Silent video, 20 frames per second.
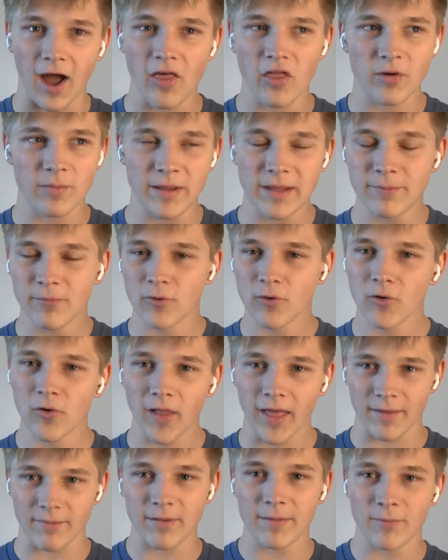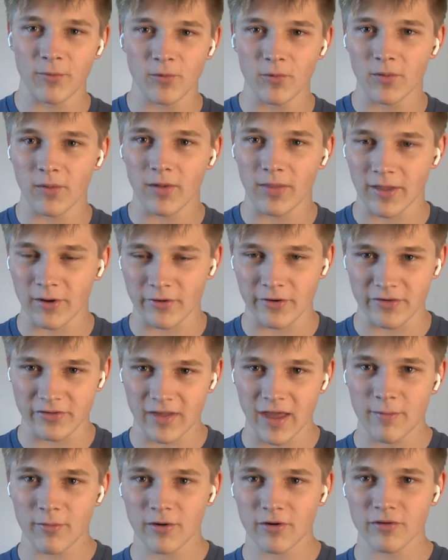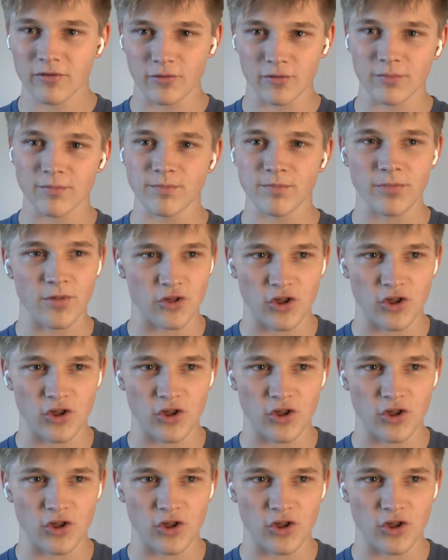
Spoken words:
other people, like people that are his neighbors or the